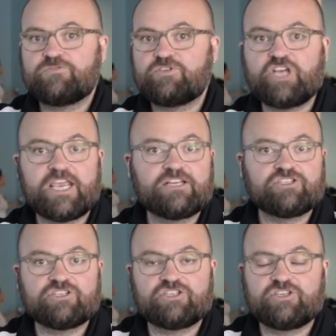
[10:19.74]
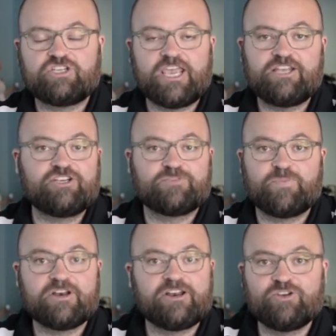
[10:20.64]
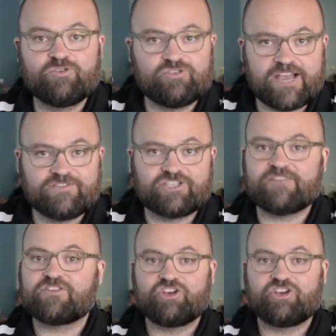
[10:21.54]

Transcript: change, put in a new drive shaft.